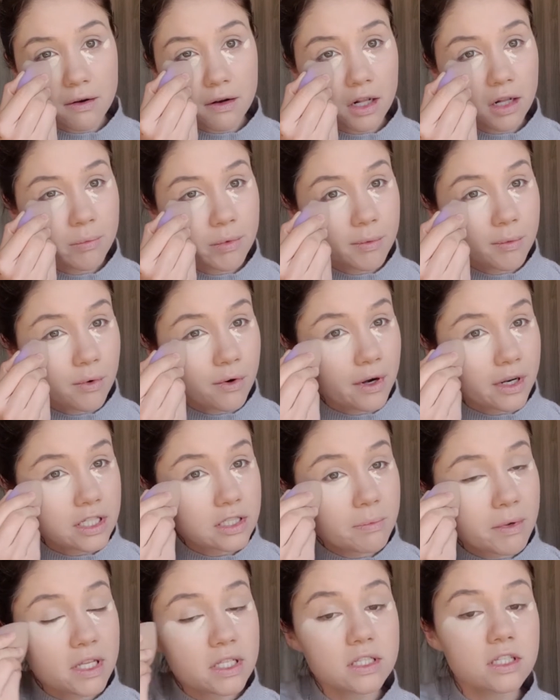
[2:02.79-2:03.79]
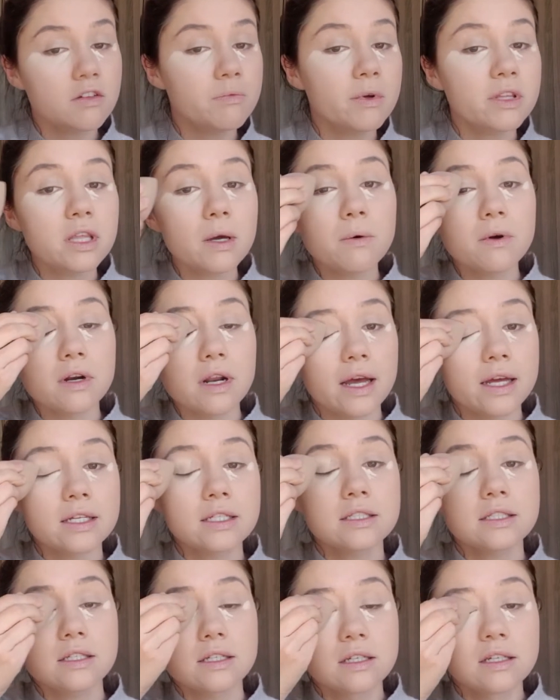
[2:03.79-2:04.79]
a little bit more expensive, but they were
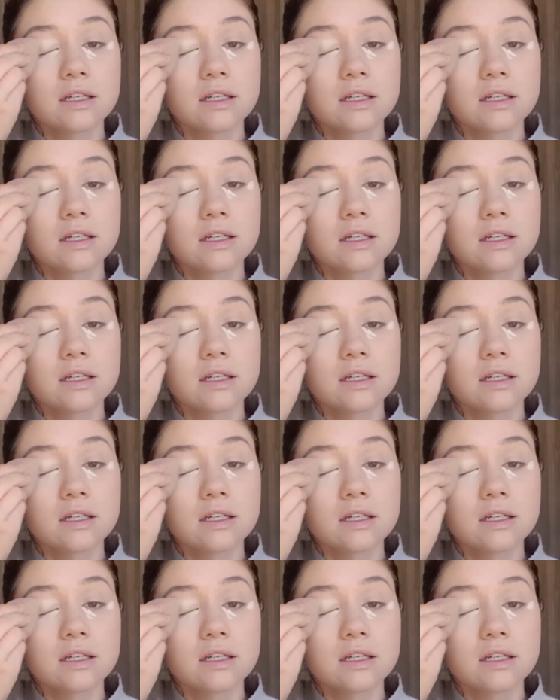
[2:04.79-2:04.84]
nice.